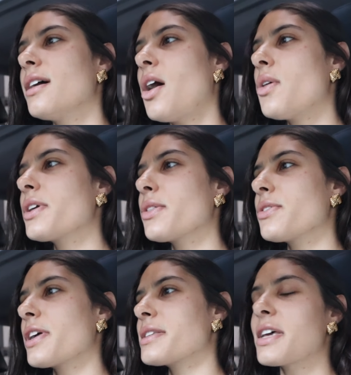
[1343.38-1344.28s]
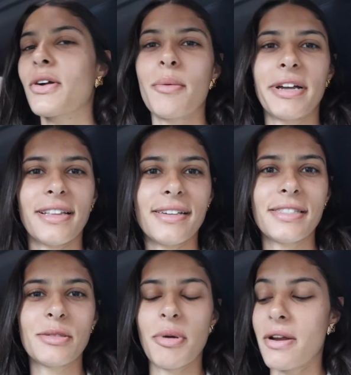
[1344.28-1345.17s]
all the other things that are on my
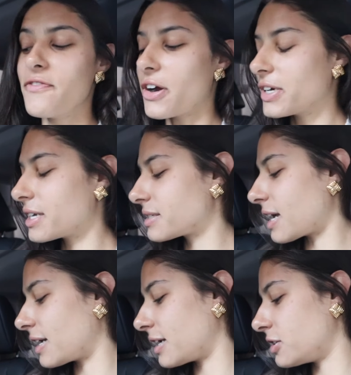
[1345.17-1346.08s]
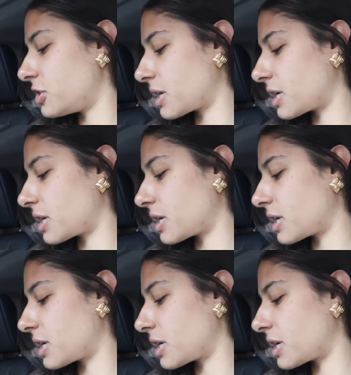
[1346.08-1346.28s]
list. But I'm very excited